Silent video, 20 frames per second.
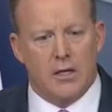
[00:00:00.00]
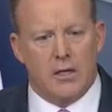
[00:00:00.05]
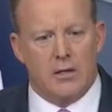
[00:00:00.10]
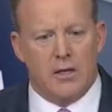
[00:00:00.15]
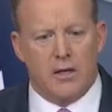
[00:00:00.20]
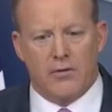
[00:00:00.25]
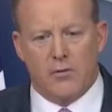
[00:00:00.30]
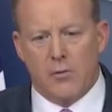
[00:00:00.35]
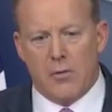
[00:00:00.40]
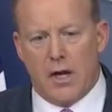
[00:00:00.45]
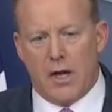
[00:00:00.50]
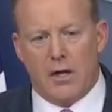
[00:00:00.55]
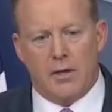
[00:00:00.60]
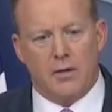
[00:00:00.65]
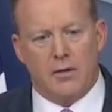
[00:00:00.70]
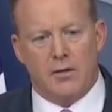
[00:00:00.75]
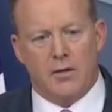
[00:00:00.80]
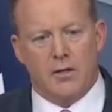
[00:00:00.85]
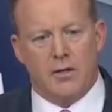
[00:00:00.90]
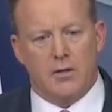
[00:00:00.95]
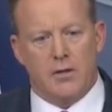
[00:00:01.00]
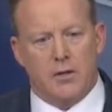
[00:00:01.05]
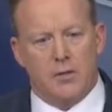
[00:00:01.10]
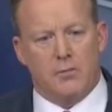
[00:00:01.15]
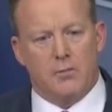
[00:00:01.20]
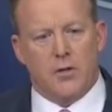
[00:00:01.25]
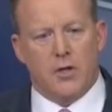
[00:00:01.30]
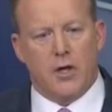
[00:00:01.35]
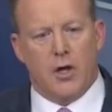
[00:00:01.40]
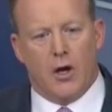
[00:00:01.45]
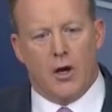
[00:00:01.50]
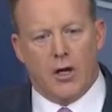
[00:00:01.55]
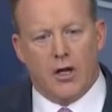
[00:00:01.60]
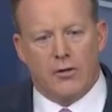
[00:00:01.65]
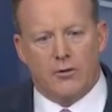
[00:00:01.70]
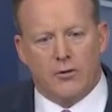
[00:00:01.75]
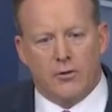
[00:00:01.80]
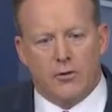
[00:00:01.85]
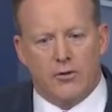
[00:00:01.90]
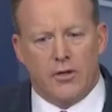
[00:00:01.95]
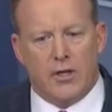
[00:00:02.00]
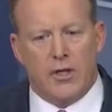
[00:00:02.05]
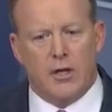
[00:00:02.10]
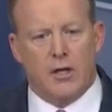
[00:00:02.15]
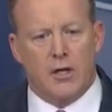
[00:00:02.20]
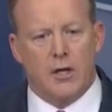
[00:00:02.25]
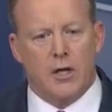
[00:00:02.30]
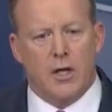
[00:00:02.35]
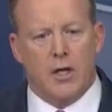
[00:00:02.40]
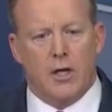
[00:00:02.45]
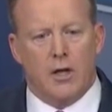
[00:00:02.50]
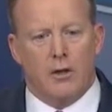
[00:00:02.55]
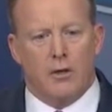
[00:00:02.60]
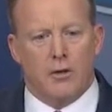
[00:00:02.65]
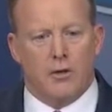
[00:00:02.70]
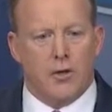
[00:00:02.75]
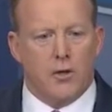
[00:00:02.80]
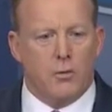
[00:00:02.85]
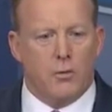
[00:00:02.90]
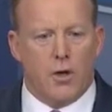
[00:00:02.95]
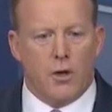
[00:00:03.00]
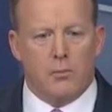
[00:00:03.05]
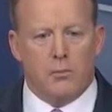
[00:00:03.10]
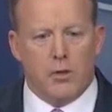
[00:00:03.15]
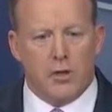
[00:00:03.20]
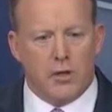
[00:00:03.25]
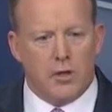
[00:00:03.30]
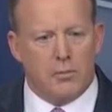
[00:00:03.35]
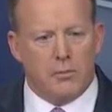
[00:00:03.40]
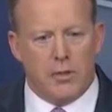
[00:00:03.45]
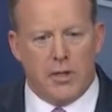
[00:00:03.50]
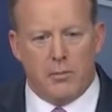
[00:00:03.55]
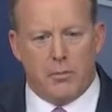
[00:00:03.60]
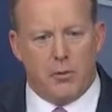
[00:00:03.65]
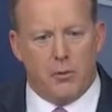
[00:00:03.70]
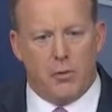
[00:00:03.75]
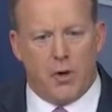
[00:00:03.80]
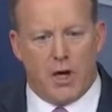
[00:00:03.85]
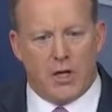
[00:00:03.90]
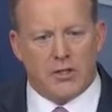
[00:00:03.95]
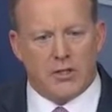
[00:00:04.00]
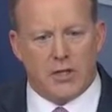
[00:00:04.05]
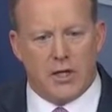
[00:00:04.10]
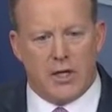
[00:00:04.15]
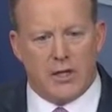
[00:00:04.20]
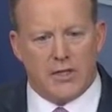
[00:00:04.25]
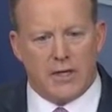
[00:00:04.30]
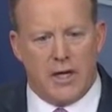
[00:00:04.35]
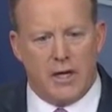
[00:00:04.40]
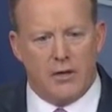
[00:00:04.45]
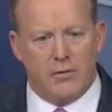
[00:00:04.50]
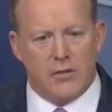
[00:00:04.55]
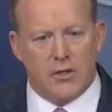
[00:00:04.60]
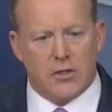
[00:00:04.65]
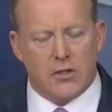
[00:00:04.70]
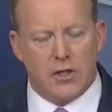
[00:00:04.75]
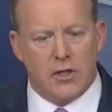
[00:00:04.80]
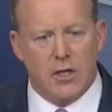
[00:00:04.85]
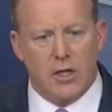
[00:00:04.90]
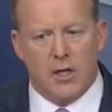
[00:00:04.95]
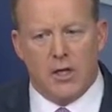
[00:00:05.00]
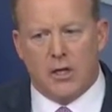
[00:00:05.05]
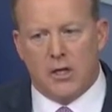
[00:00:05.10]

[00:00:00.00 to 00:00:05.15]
Never mind the audience that was here, 31 million people watched it on television.